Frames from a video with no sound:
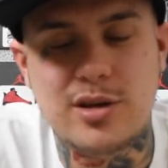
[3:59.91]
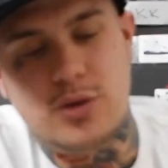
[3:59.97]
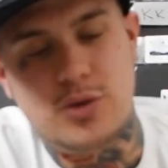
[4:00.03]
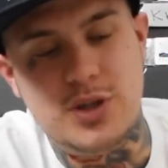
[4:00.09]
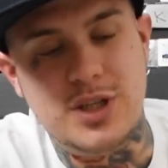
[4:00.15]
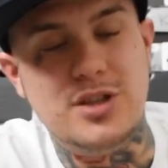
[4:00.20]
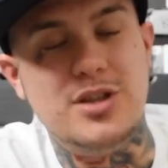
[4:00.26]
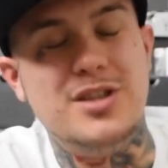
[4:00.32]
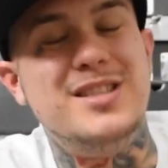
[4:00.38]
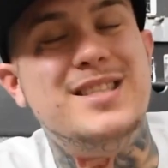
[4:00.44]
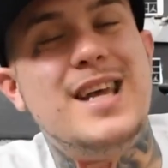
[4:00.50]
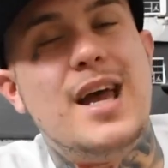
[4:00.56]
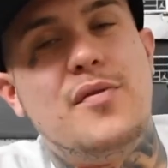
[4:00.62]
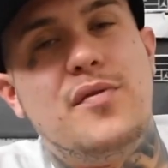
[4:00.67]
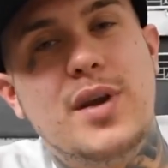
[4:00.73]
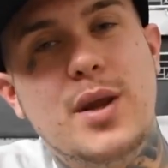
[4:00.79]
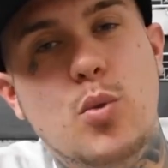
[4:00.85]
because these are
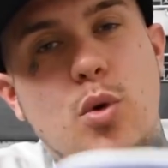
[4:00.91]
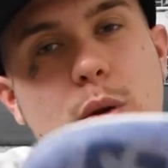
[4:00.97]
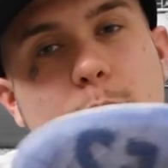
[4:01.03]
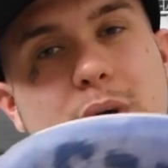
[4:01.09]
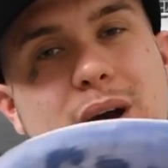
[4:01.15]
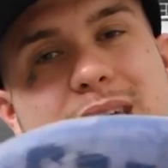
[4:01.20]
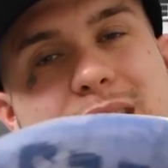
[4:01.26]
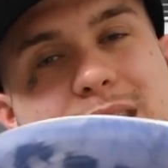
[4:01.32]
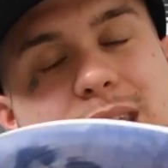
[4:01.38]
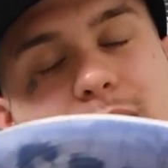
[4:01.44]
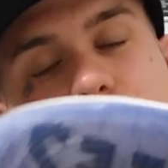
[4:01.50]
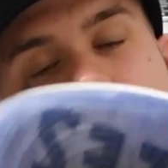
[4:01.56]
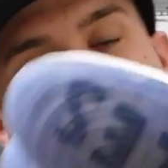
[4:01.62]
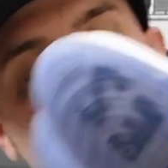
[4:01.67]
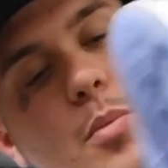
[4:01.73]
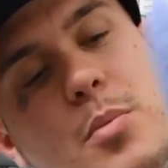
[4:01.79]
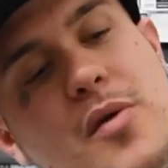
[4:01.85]
definitely one of my Heat
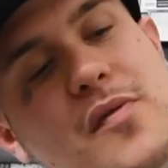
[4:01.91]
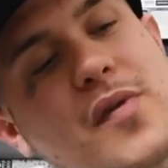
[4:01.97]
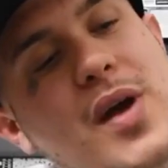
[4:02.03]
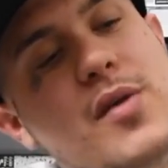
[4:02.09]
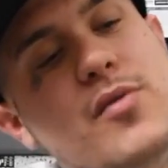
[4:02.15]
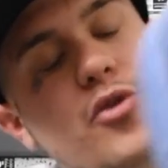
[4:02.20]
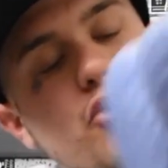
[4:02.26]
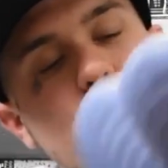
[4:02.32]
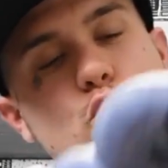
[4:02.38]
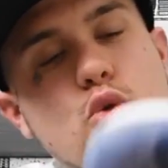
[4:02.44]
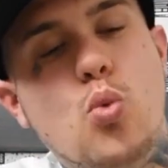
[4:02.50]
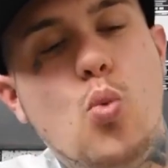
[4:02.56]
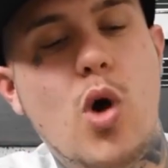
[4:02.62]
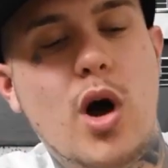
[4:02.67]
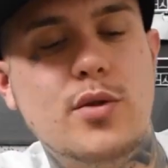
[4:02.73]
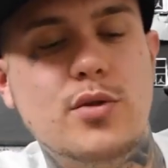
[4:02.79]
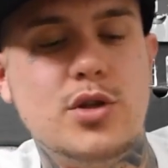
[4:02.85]
and my favourite
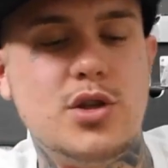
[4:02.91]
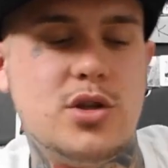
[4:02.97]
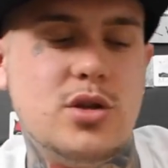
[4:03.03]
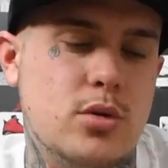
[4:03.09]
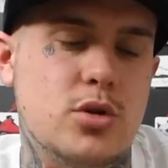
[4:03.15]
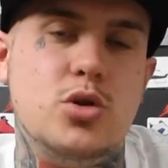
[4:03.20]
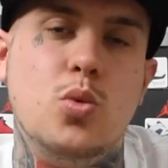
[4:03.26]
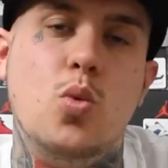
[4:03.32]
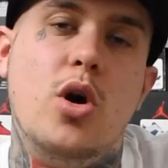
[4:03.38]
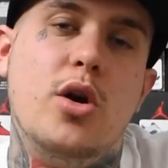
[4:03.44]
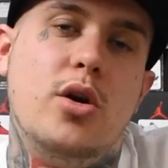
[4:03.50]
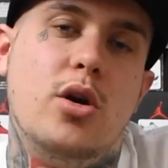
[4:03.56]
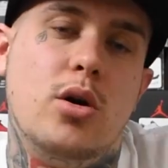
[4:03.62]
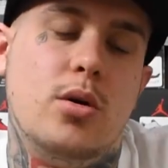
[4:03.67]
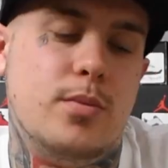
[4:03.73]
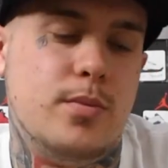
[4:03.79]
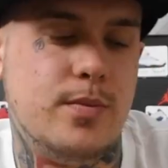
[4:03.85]
Jordan 1s, so why
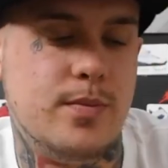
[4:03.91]
not?